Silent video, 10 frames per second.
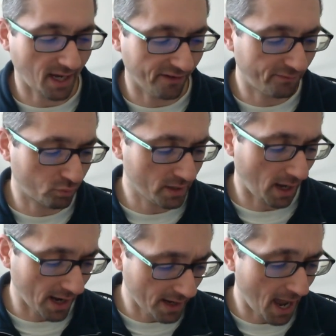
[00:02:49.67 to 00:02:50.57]

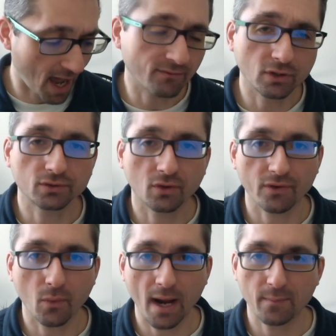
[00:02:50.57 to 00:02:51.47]
I have looked over
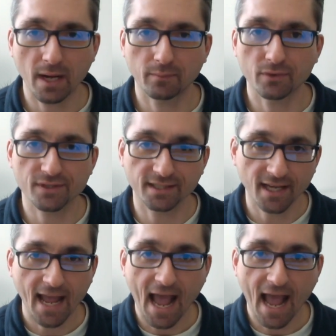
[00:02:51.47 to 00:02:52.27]
the white papers, and